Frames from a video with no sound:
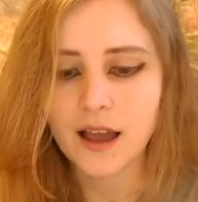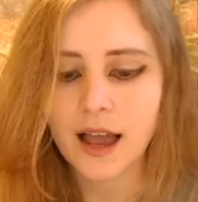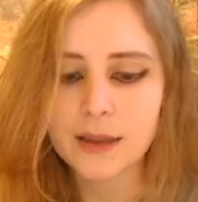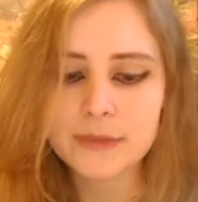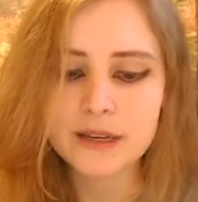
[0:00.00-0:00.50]

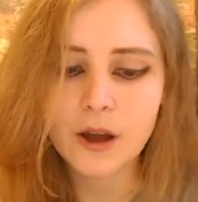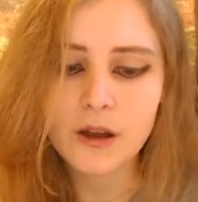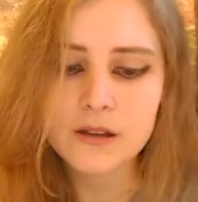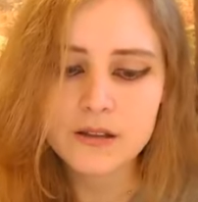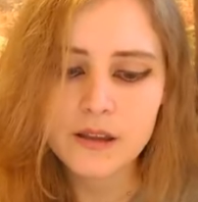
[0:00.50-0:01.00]
I'm in
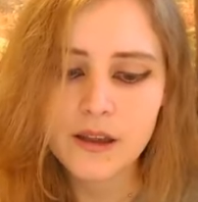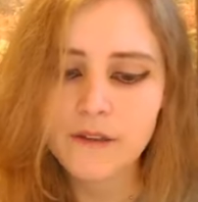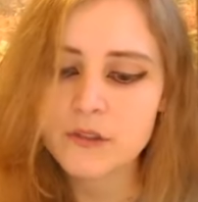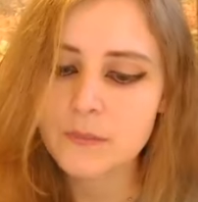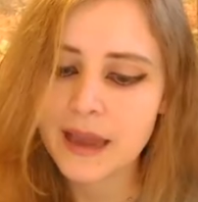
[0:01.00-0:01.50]
awe of
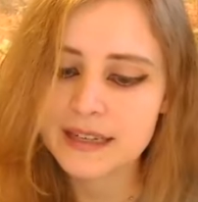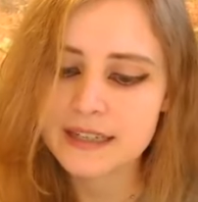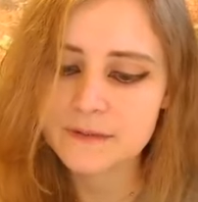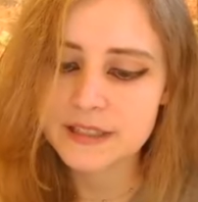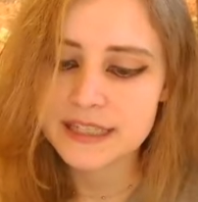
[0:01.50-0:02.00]
the
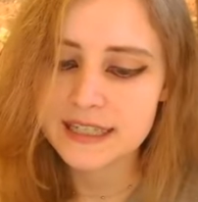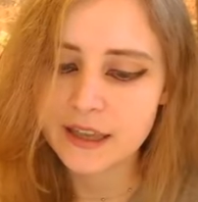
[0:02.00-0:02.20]
magnificent